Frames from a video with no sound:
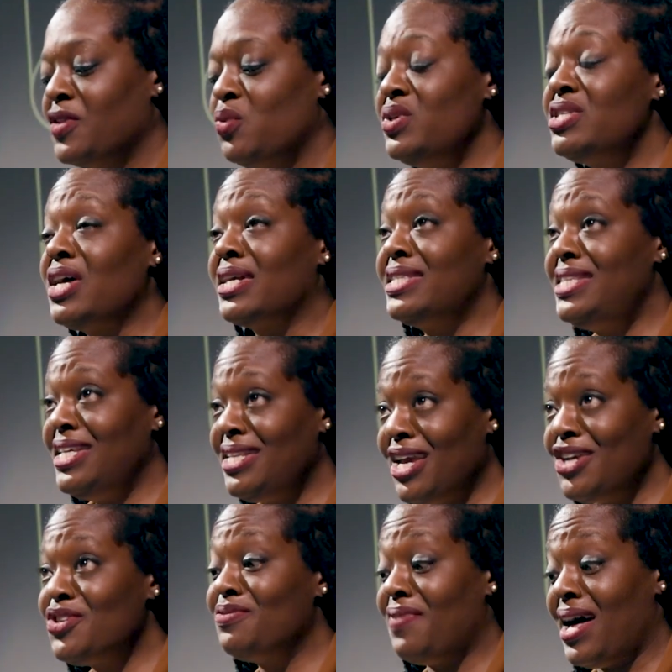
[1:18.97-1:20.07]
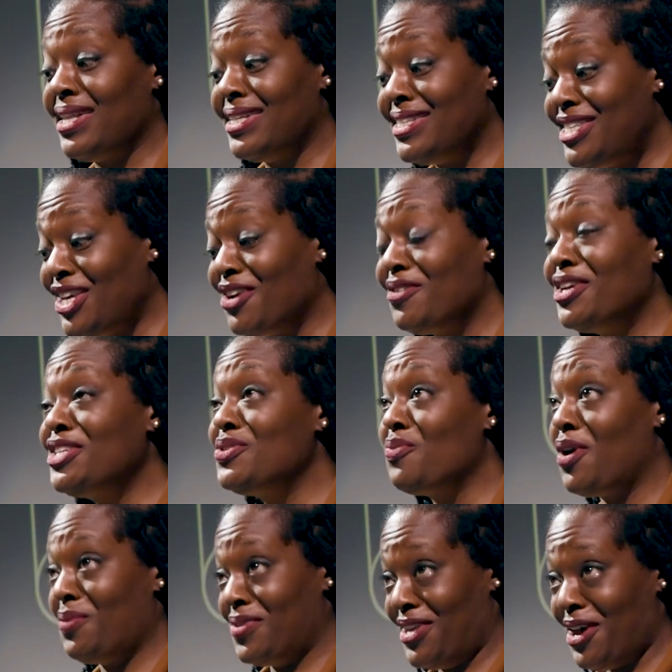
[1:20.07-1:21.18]
We saw teenagers volunteering to
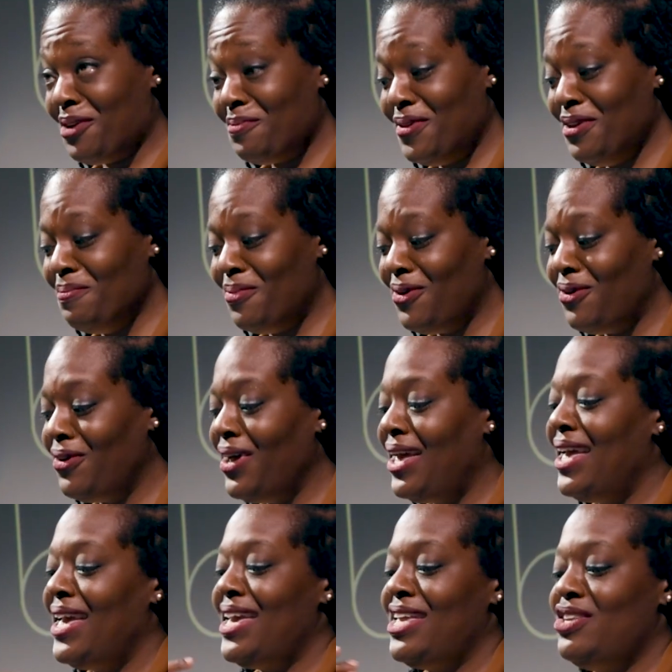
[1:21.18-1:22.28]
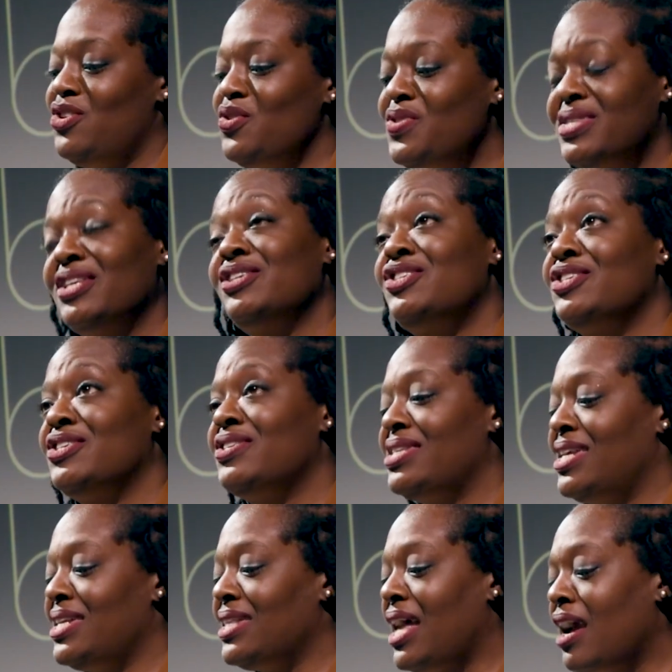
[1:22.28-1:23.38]
work with young people in youth centers and
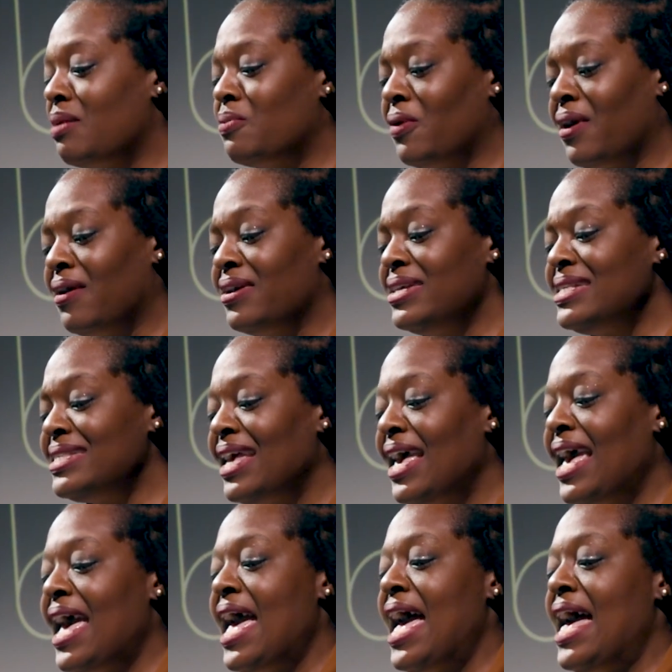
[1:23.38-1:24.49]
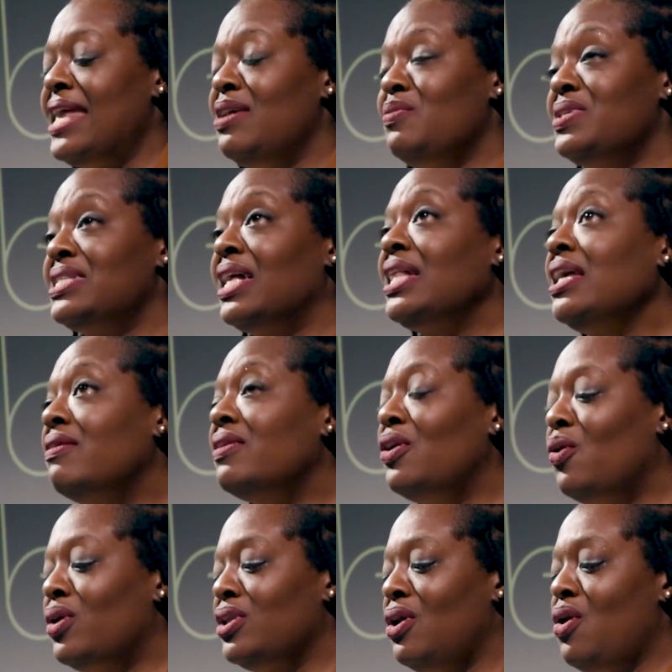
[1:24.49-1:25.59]
in libraries. And it was clear in
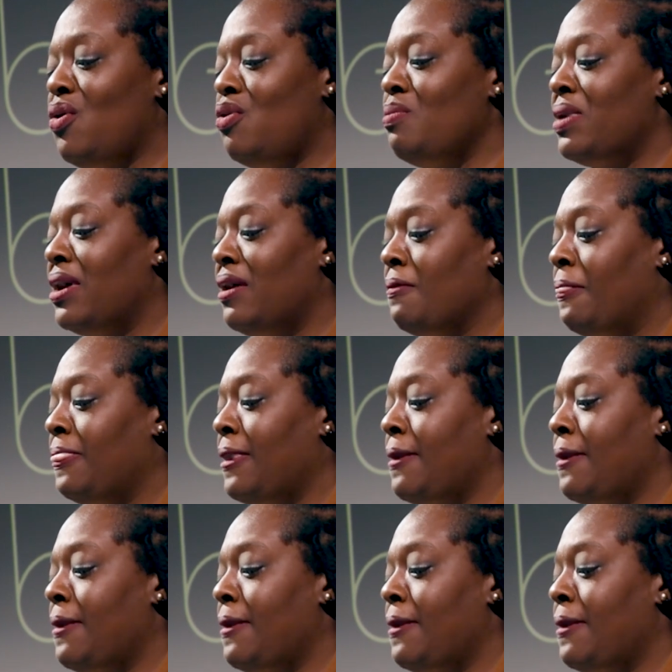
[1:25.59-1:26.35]
Oklahoma